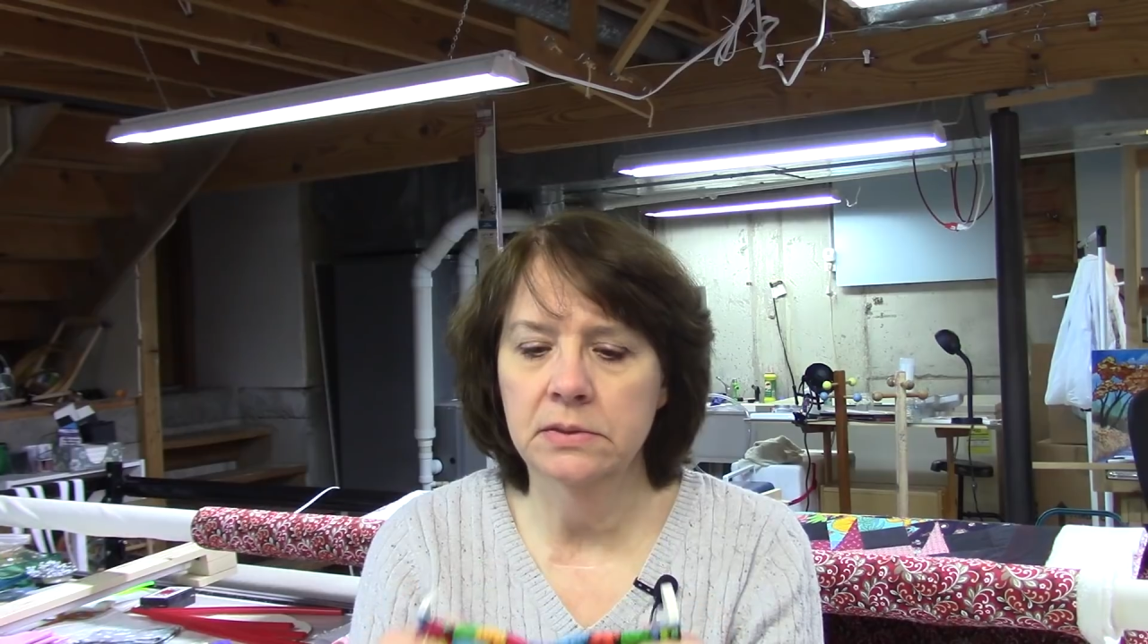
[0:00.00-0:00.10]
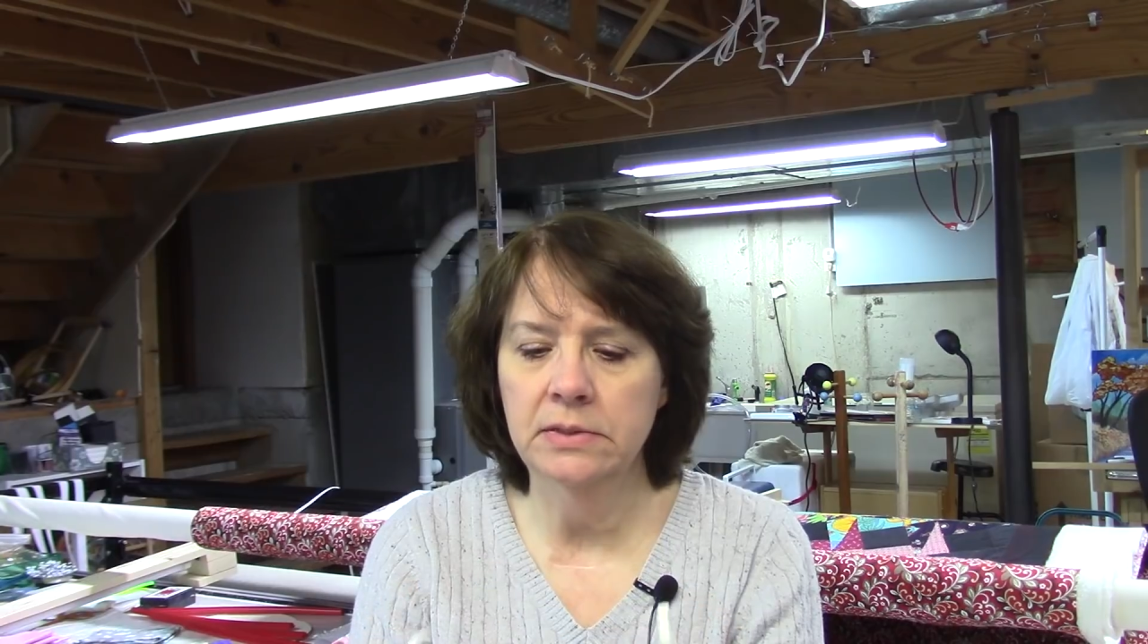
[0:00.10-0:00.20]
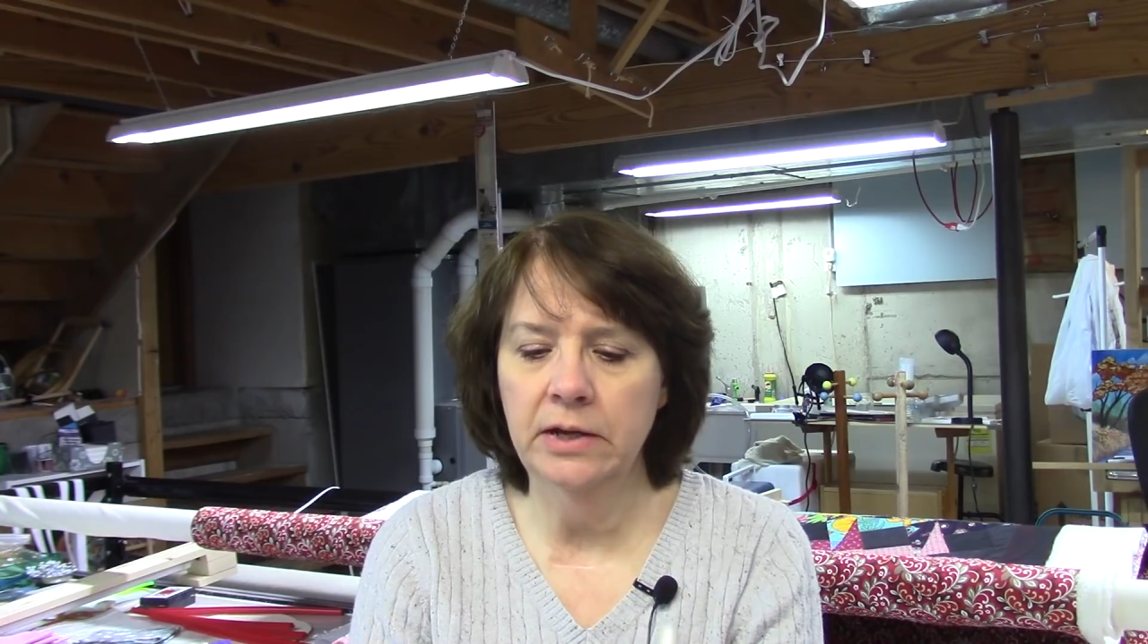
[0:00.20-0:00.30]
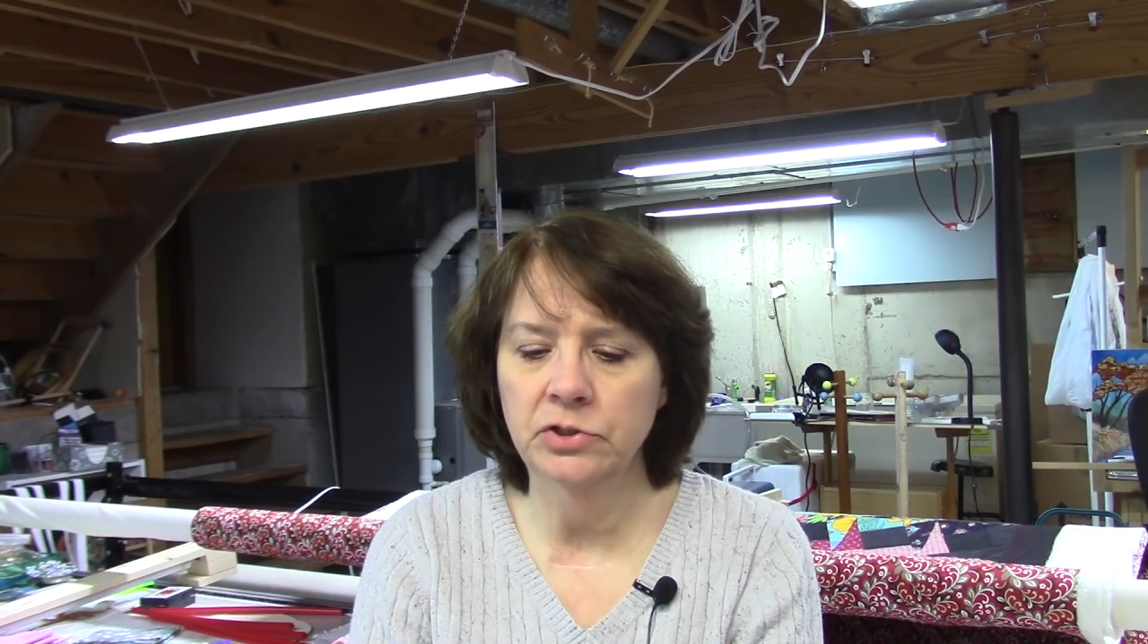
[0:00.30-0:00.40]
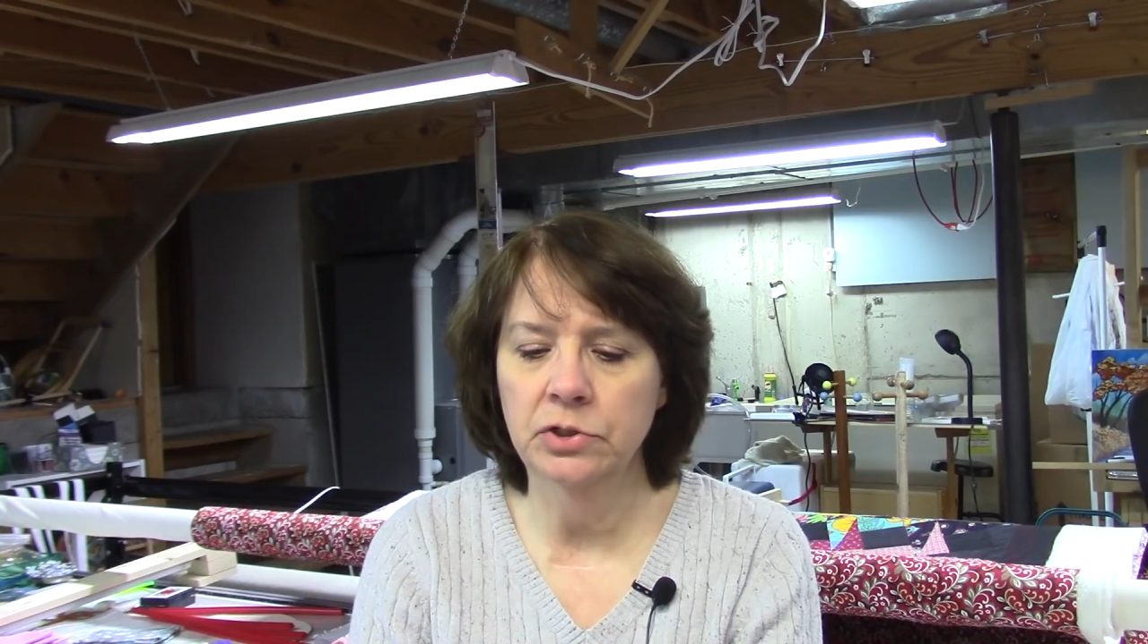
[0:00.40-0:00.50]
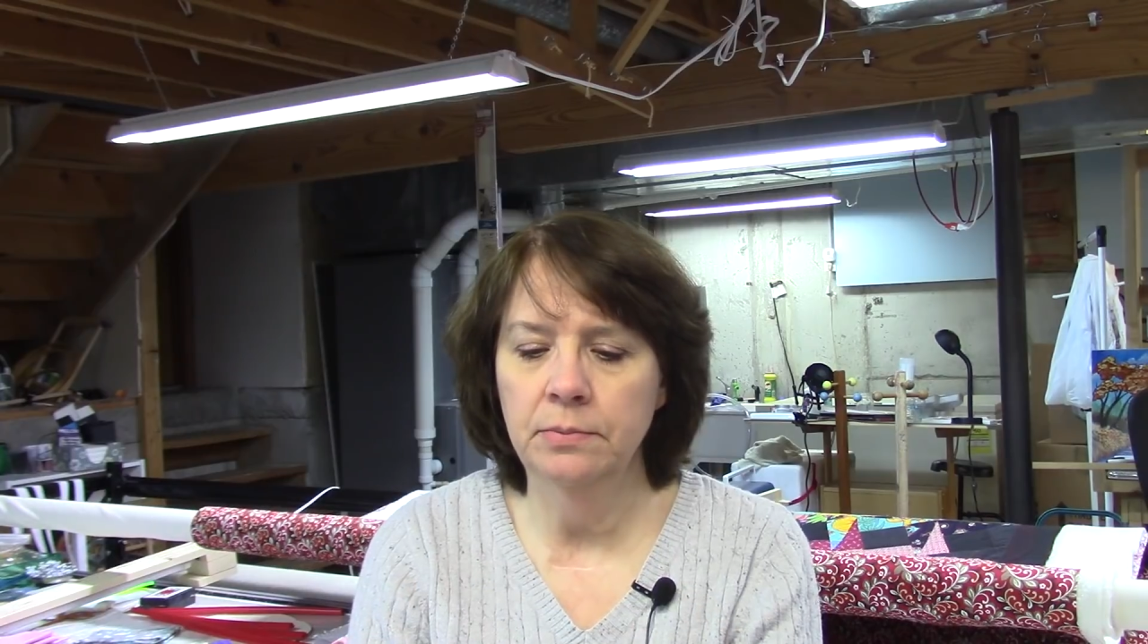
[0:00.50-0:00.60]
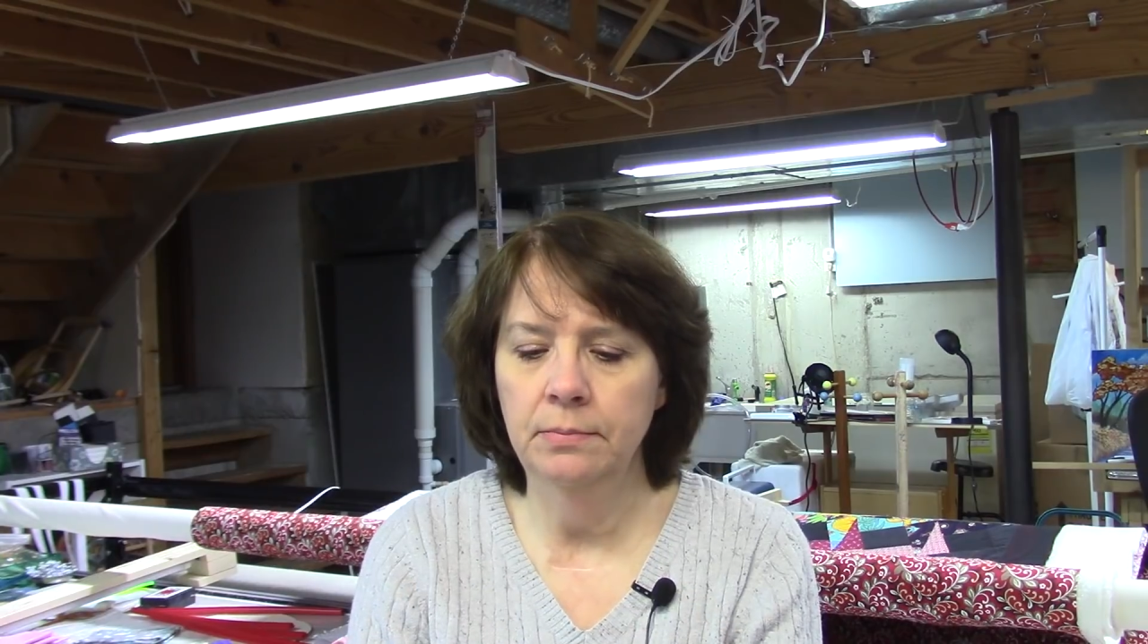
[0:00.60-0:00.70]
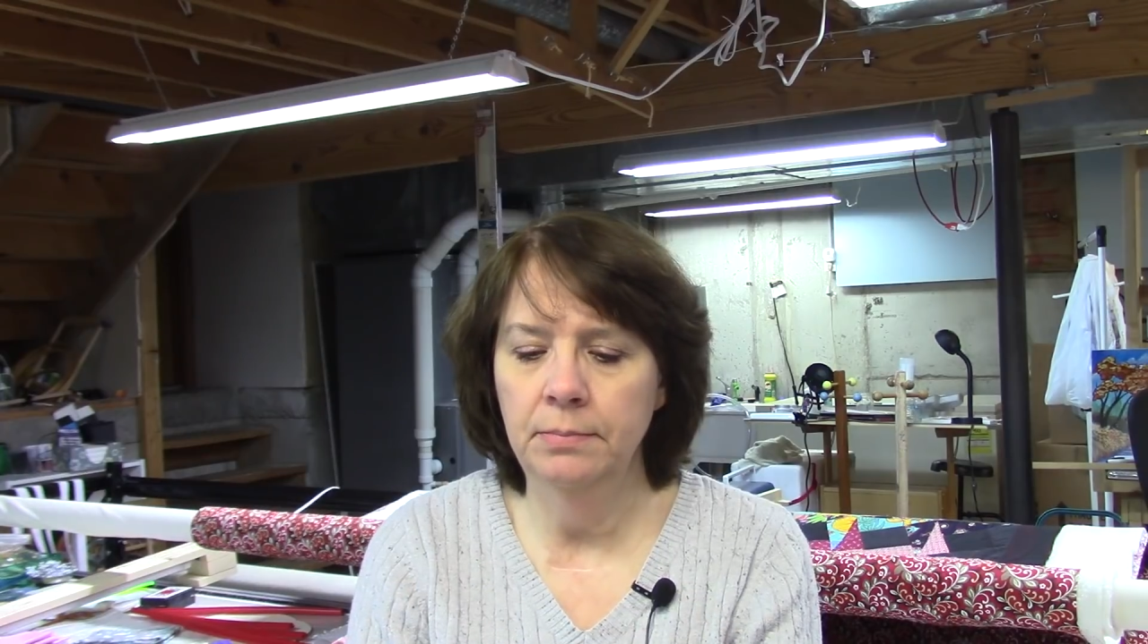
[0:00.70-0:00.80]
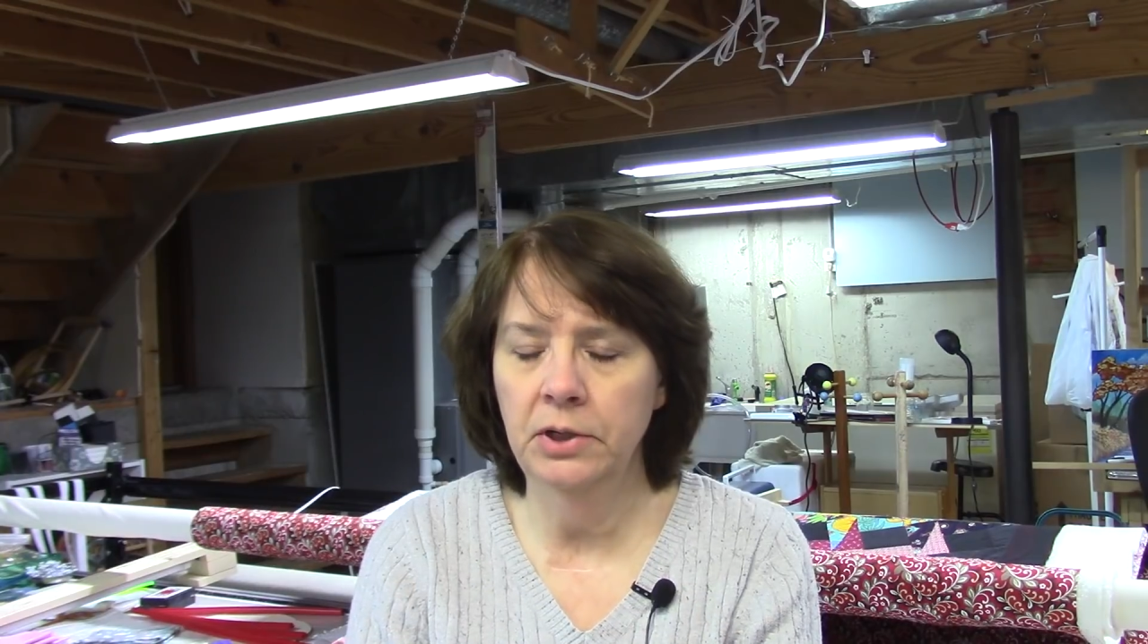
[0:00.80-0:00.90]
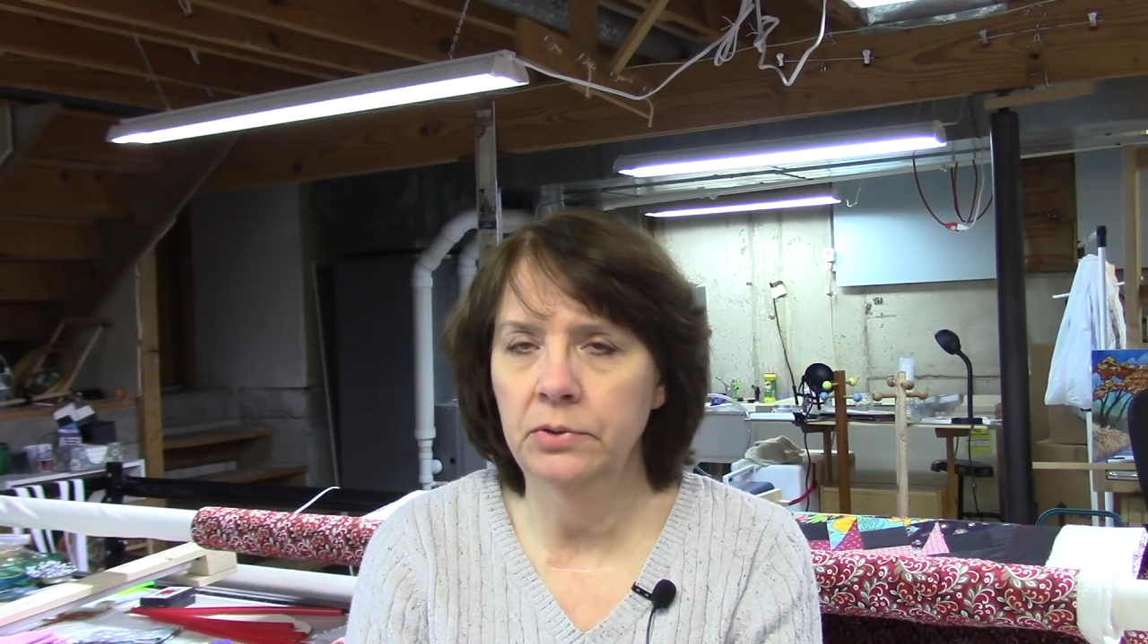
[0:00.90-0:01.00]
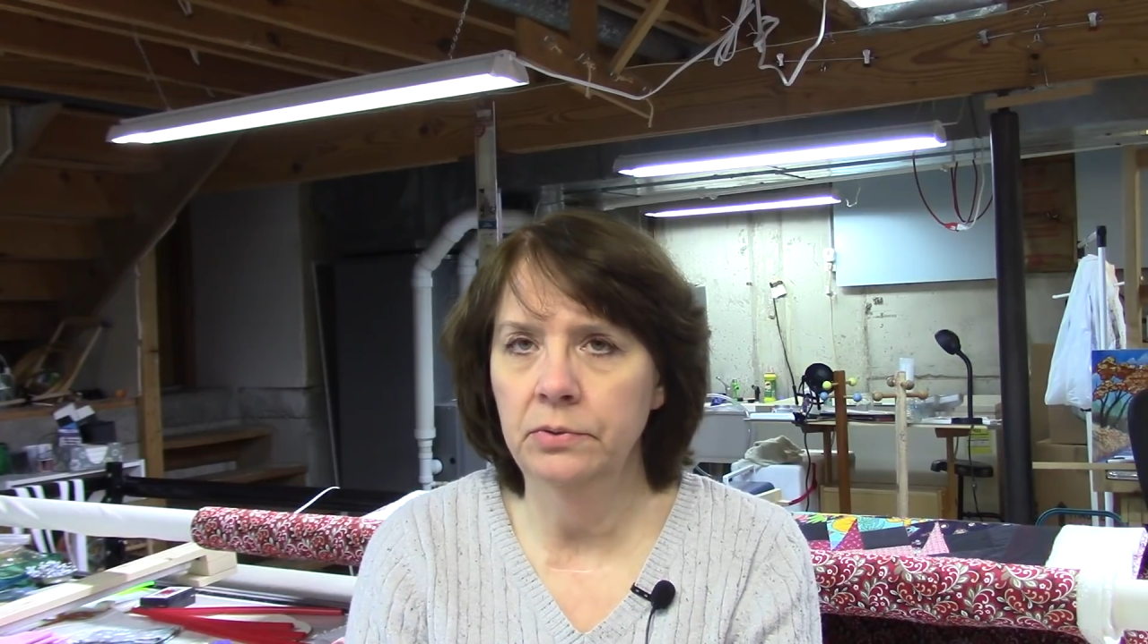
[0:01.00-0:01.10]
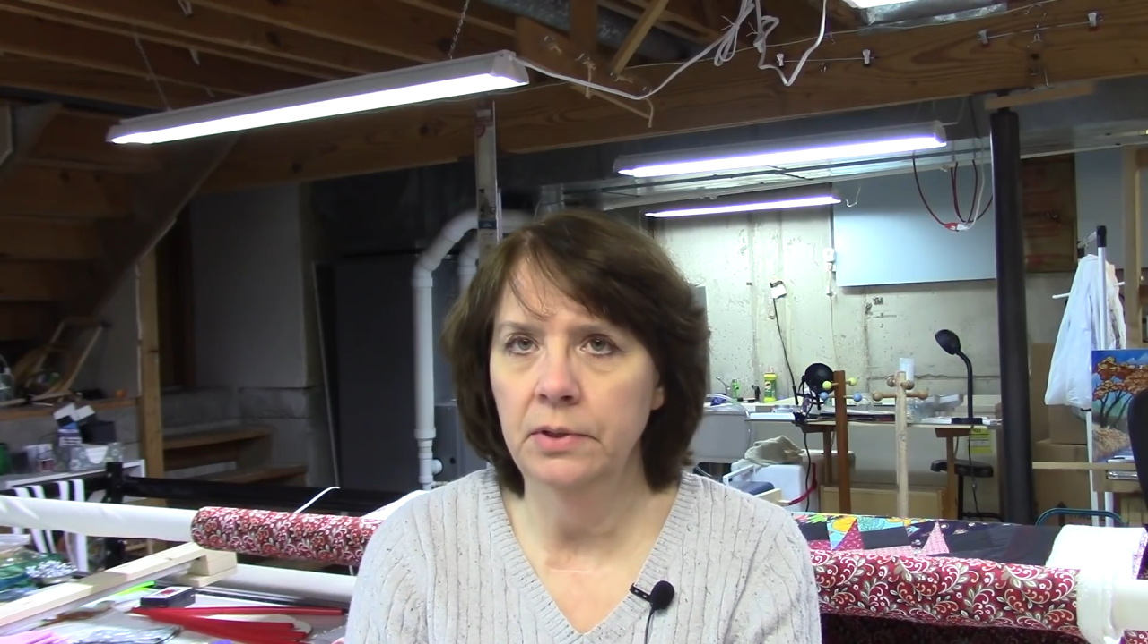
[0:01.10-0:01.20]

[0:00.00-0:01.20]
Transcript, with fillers: is actually better